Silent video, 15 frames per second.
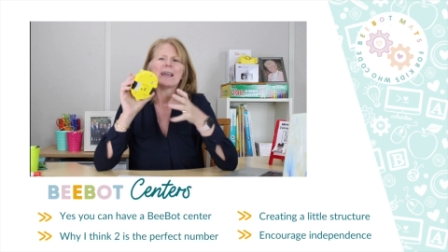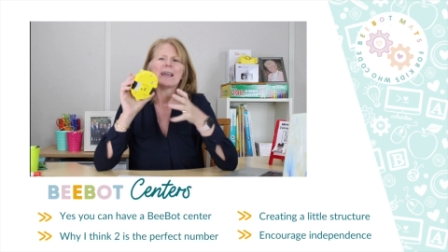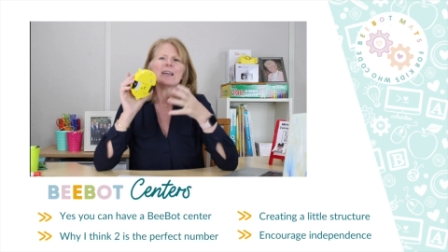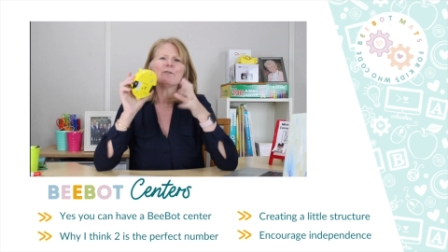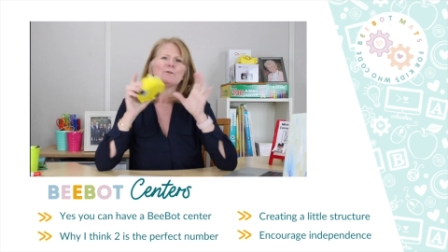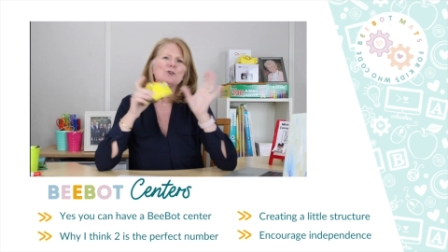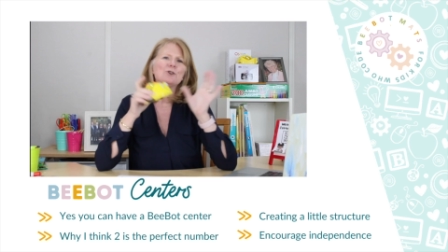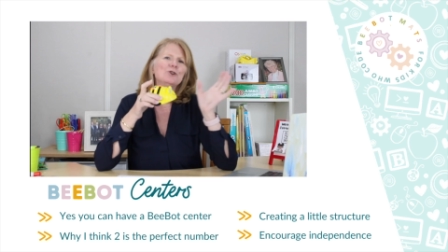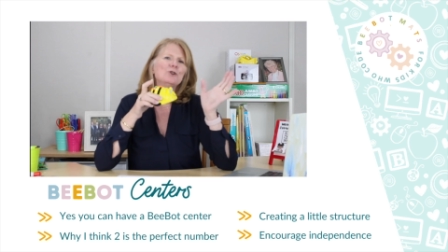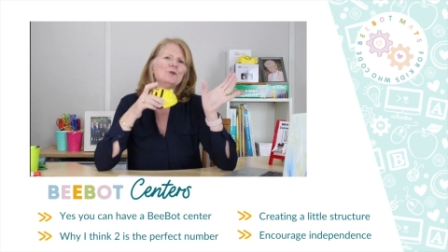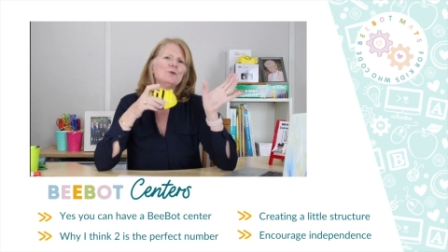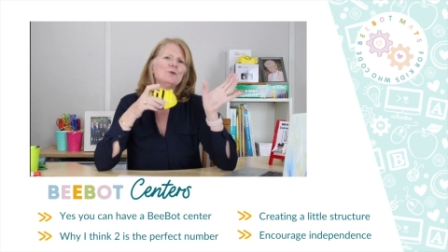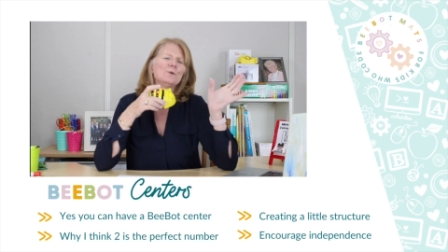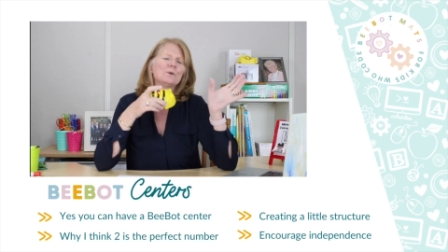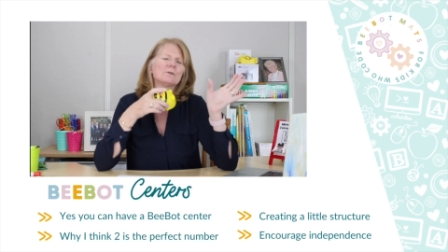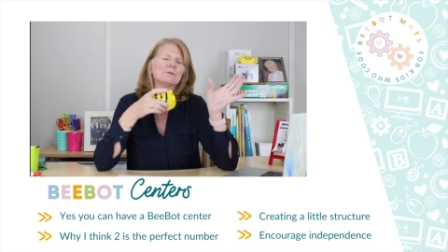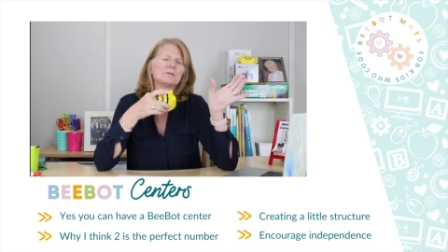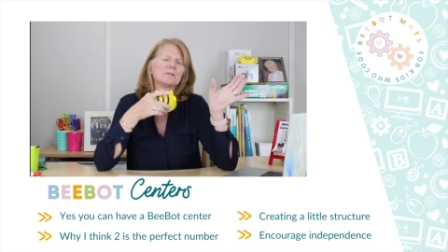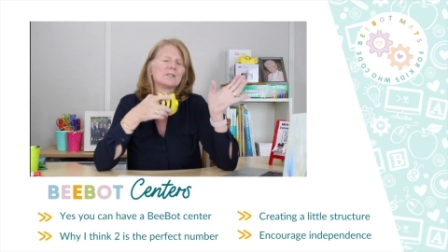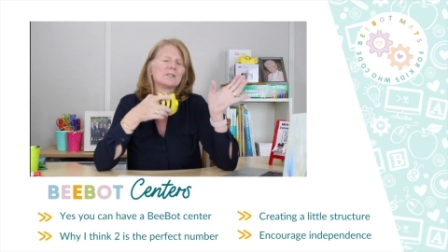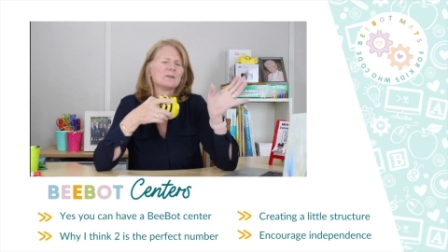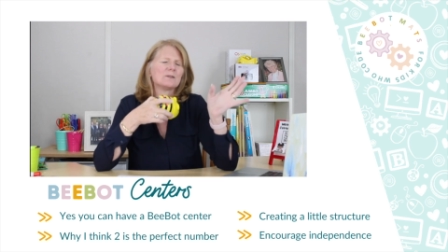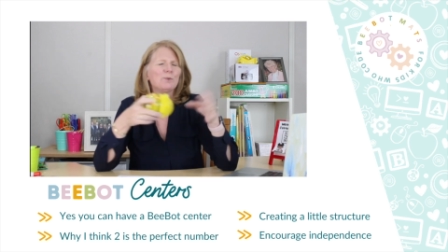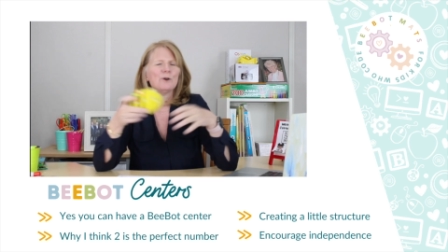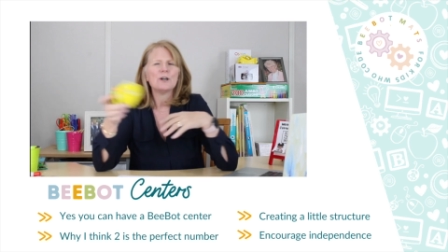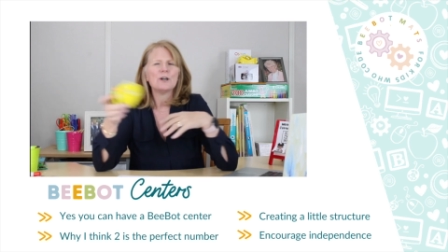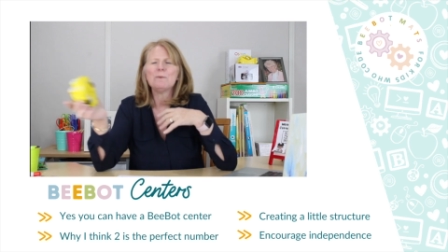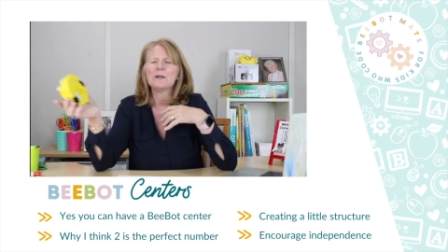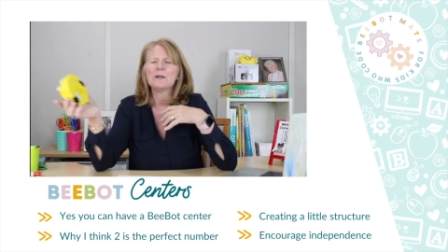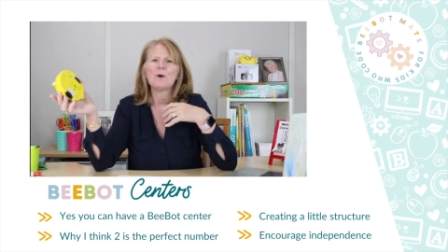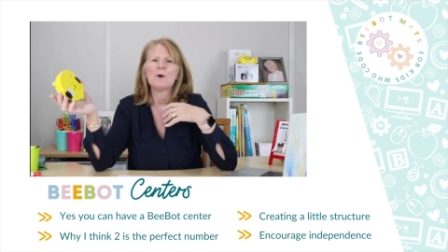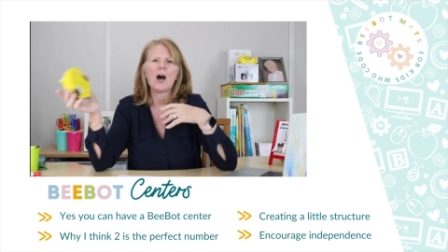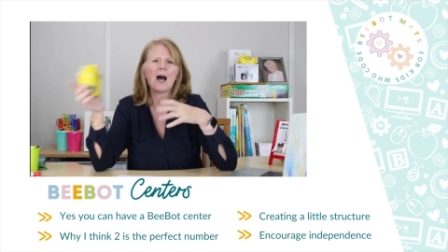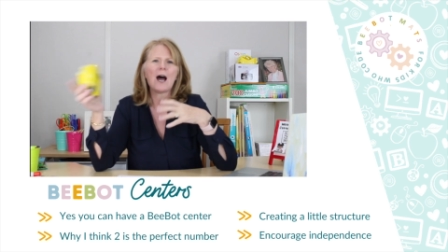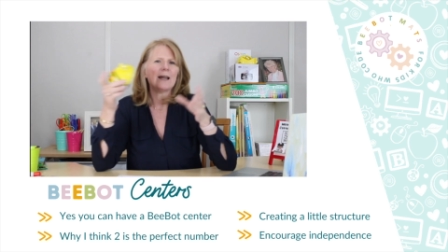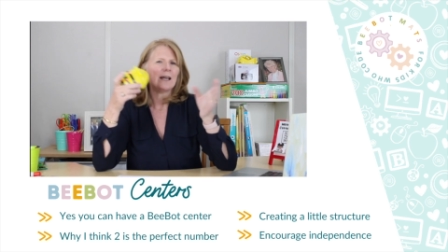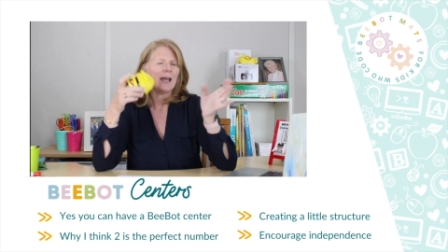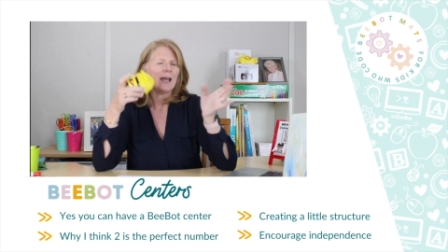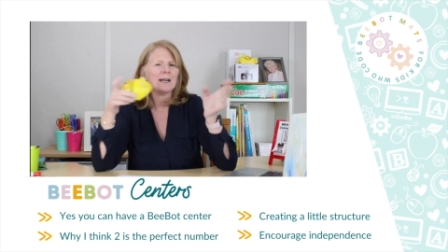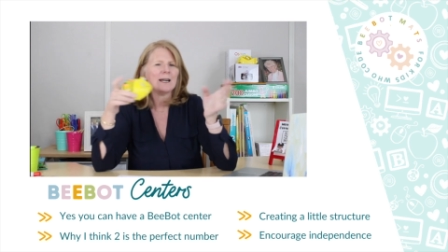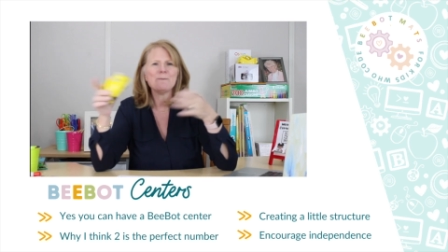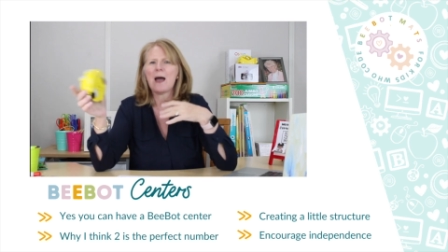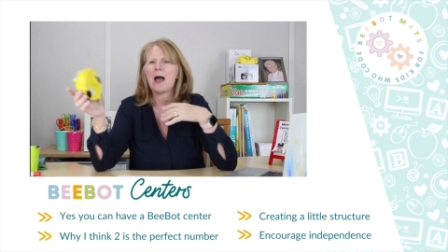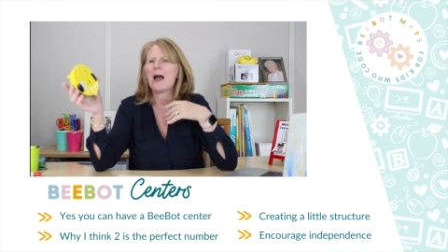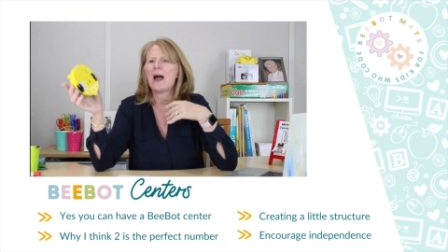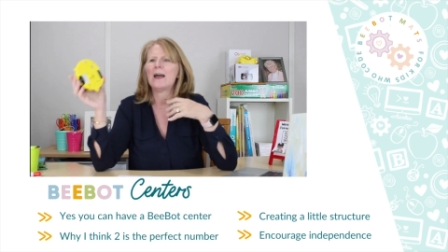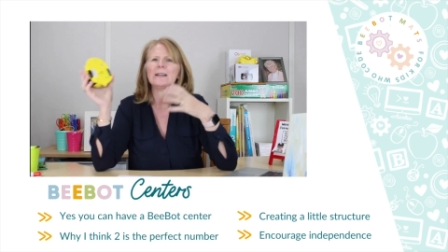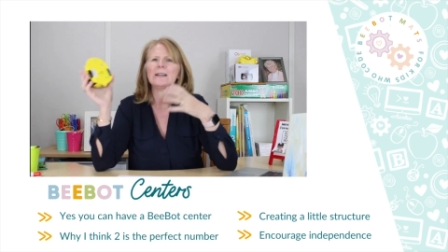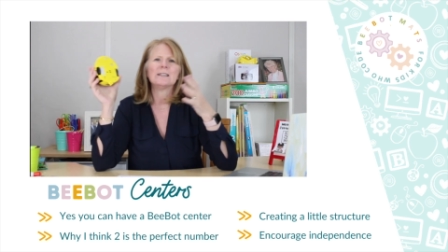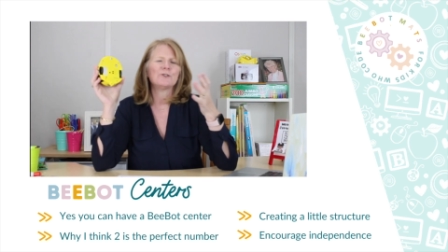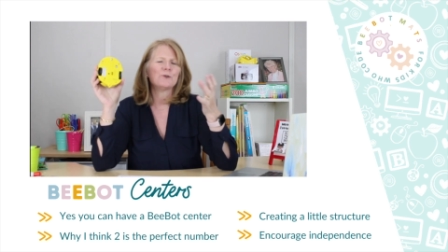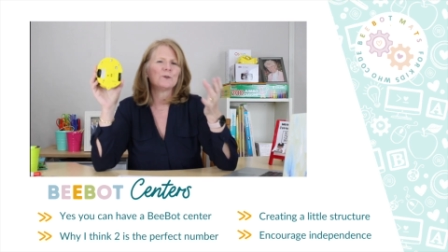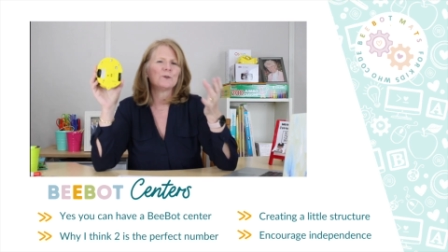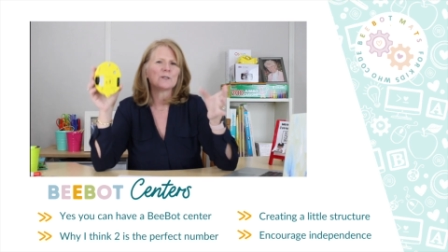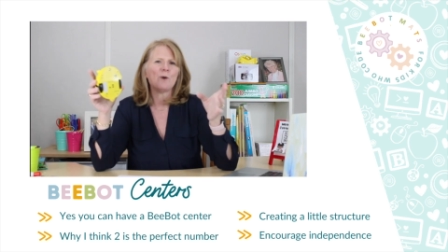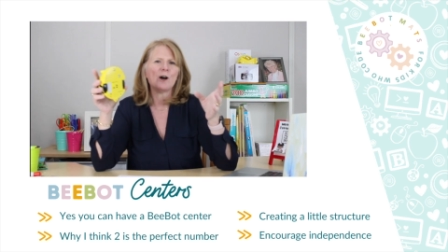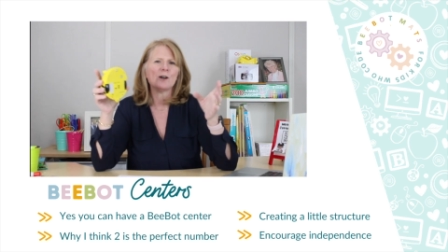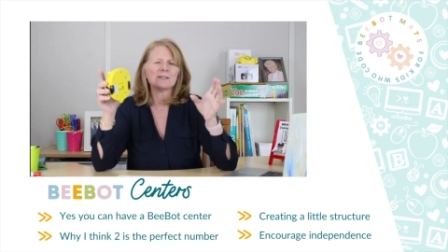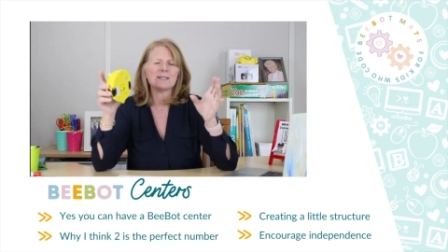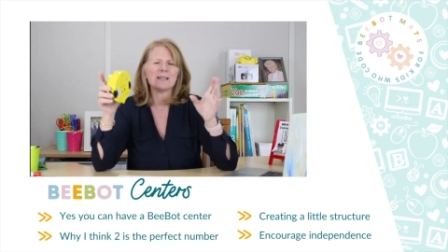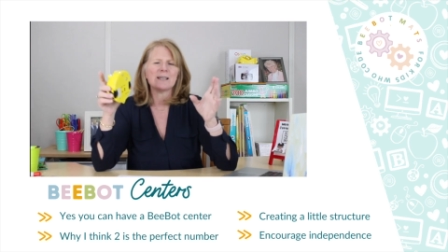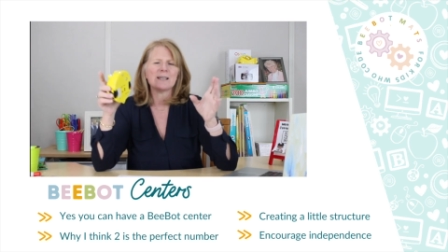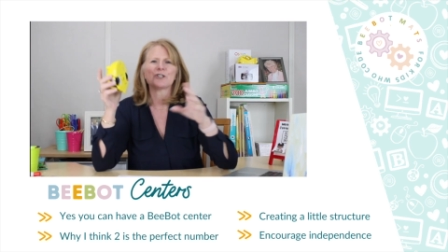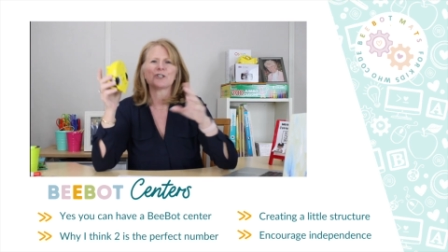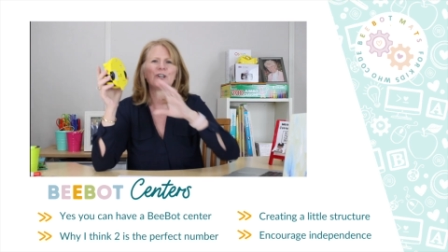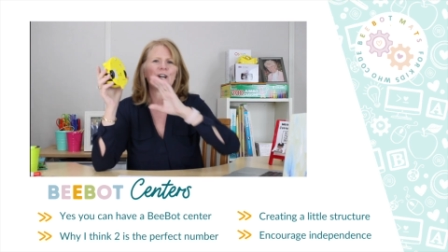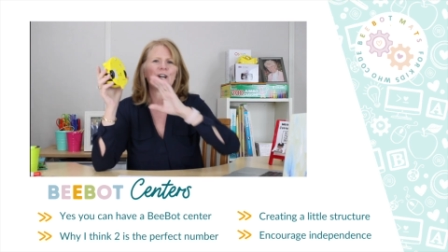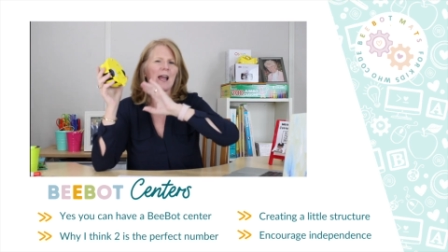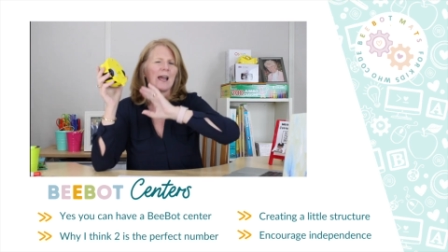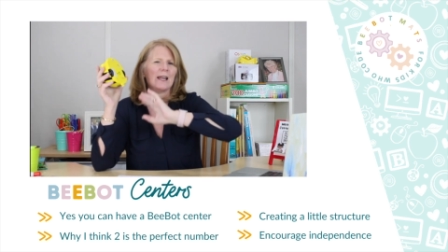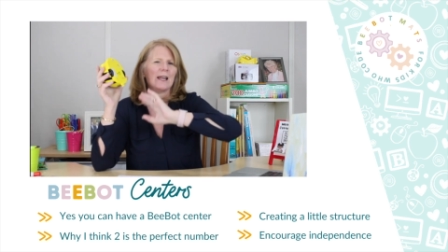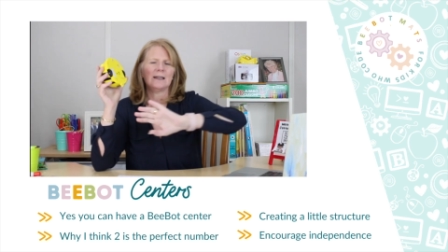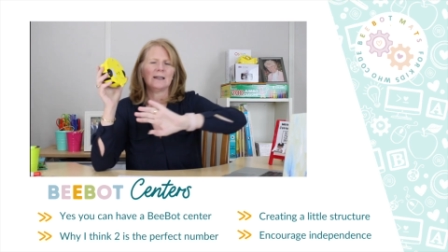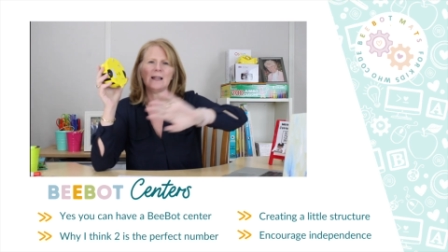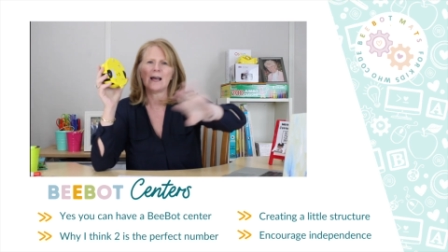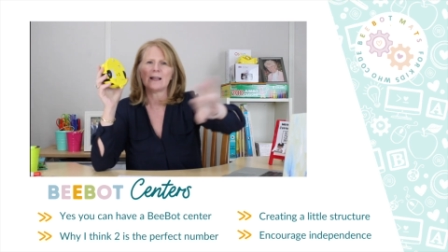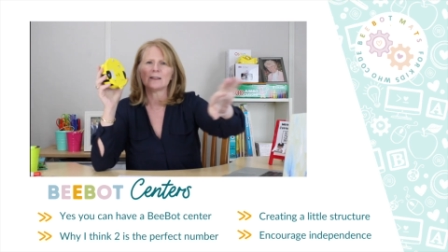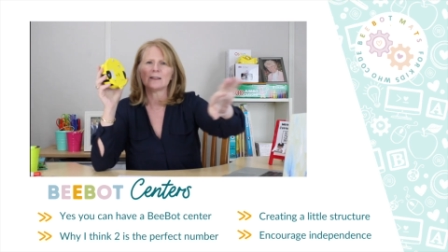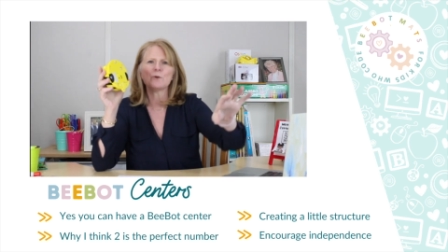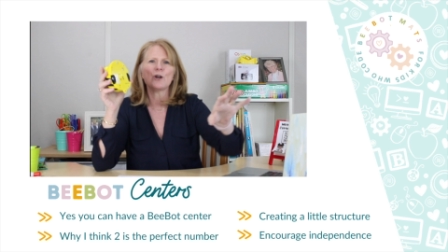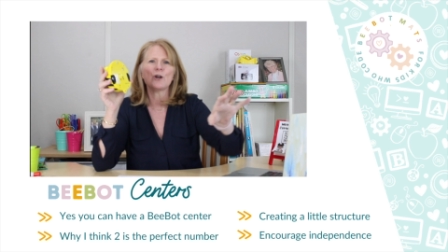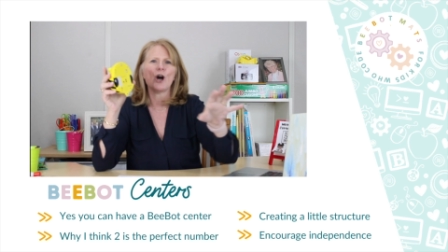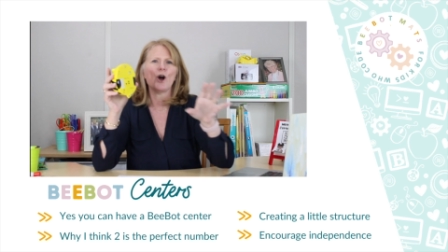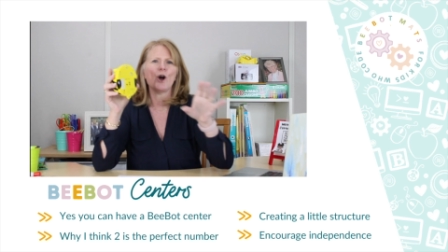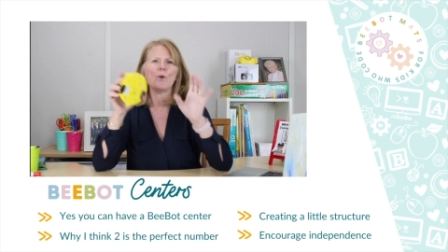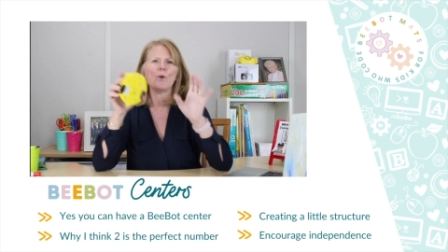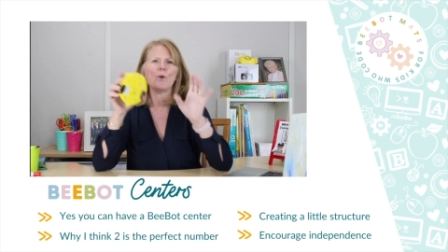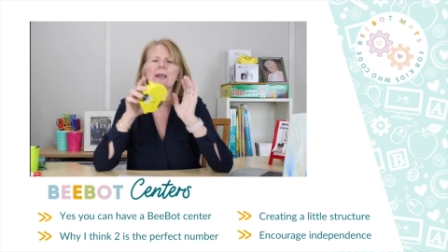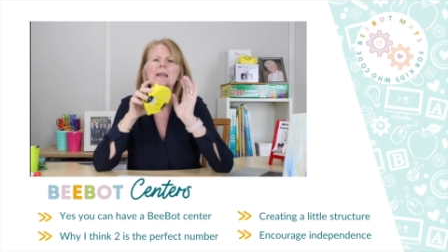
If you put a BeeBot and a mat into a small center and let them go,